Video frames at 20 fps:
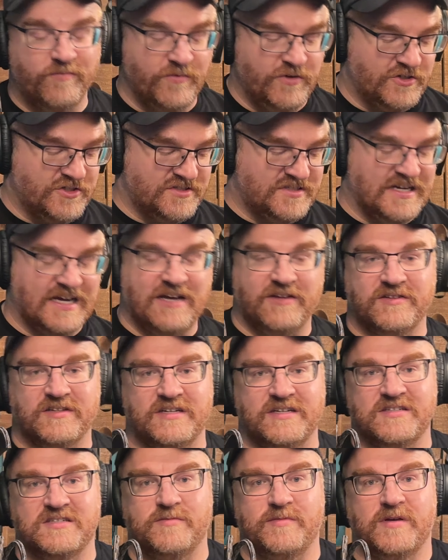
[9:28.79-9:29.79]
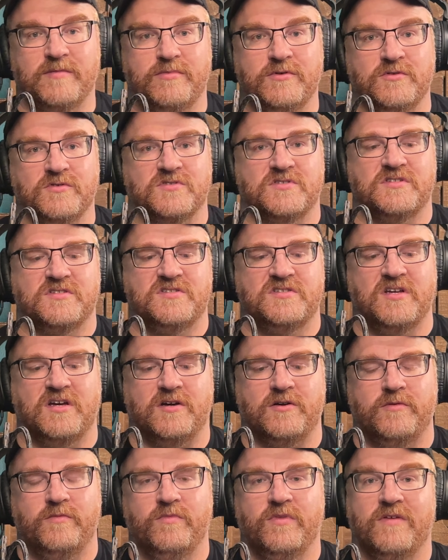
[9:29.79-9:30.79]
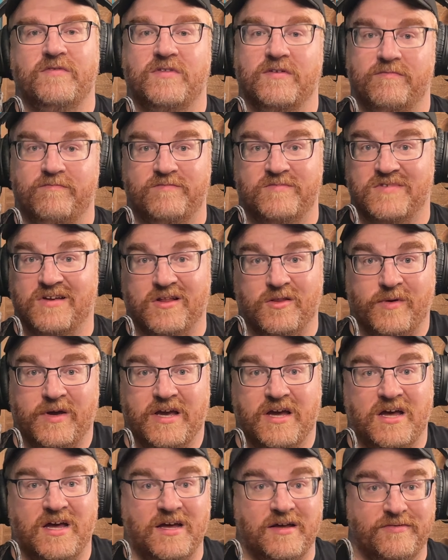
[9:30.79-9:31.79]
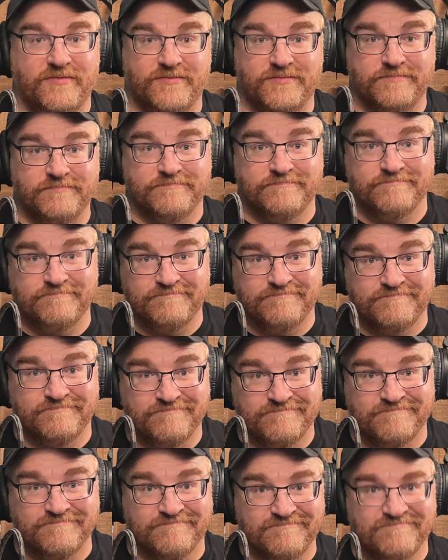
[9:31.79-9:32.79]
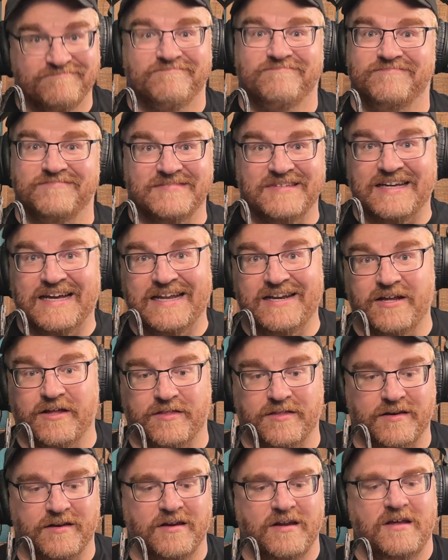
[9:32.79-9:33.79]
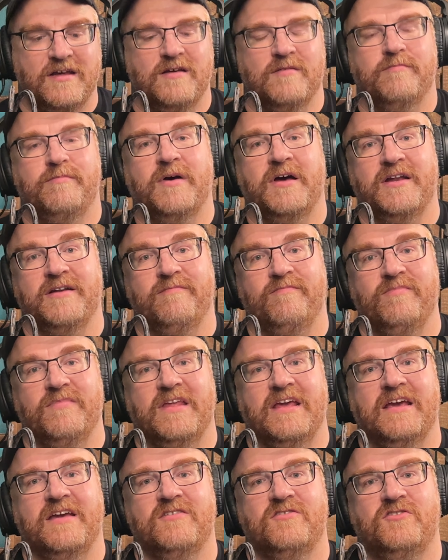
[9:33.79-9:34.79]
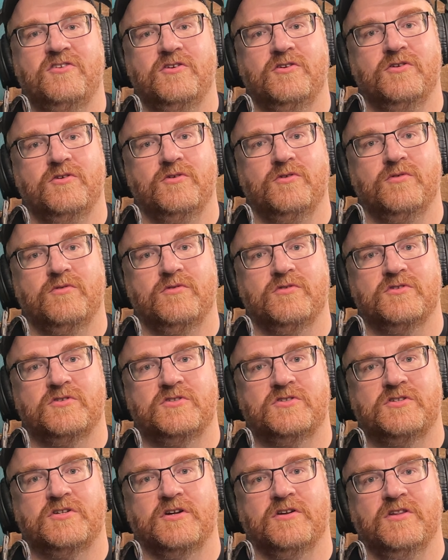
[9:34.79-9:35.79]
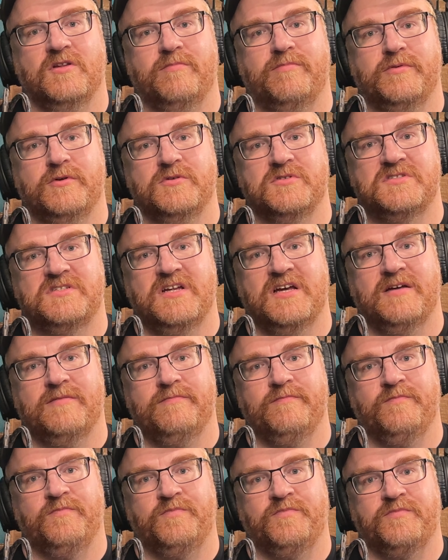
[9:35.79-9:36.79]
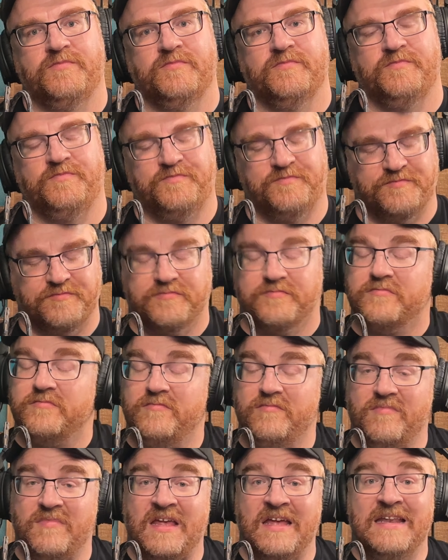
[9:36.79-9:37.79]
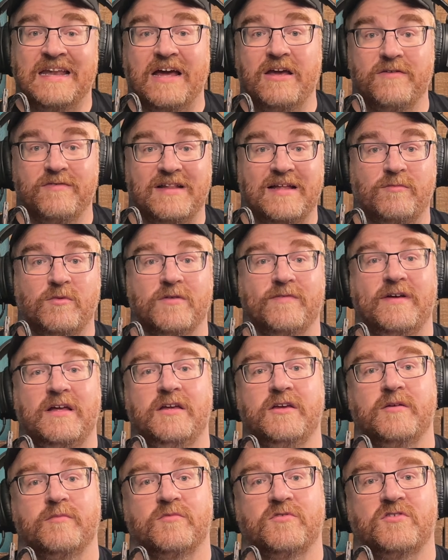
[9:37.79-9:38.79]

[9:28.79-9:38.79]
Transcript: You just dialed it in to be a boost. So if it's all the way off, you got nothing. But as you turn the boost up, now you have a lot more volume.